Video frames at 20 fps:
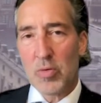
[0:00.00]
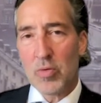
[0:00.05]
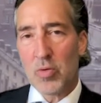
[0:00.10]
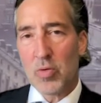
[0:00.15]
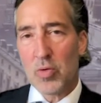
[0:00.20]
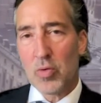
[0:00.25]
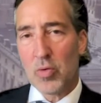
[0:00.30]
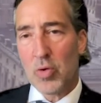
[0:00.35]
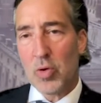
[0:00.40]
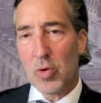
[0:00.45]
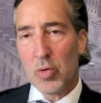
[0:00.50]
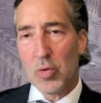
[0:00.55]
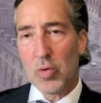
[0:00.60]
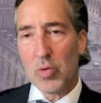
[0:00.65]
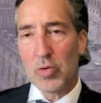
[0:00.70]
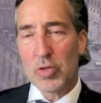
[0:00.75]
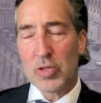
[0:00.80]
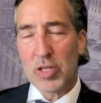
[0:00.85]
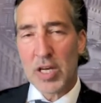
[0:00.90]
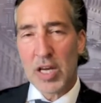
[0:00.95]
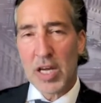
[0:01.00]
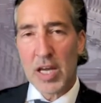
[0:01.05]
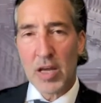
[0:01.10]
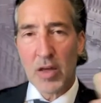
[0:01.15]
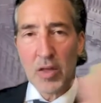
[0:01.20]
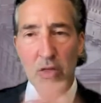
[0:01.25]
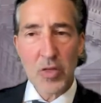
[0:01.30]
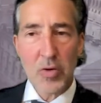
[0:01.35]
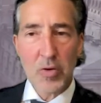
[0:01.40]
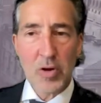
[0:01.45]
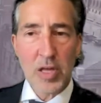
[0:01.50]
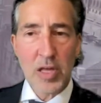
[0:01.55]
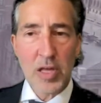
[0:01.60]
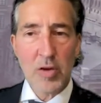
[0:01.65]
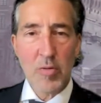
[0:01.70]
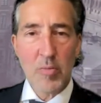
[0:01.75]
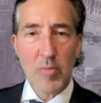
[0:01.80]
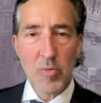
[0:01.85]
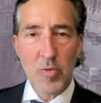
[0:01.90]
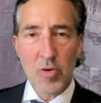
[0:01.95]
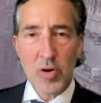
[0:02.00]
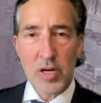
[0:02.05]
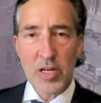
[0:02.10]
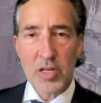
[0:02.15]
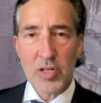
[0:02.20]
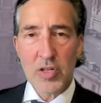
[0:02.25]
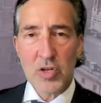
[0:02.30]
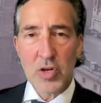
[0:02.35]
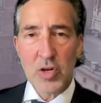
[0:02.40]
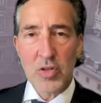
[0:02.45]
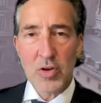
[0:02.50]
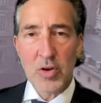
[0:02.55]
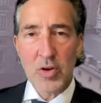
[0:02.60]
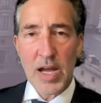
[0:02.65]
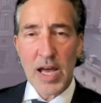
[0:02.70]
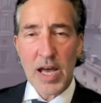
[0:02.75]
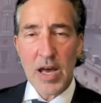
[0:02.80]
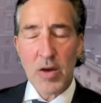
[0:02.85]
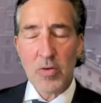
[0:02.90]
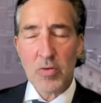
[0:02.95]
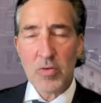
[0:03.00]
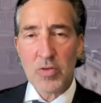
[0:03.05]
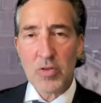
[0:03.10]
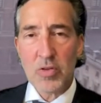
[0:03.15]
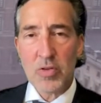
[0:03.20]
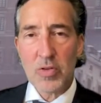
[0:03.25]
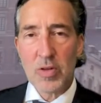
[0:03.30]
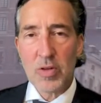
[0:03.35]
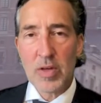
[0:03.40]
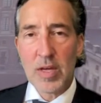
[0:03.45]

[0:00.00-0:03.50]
who holds a 30-year mortgage on their house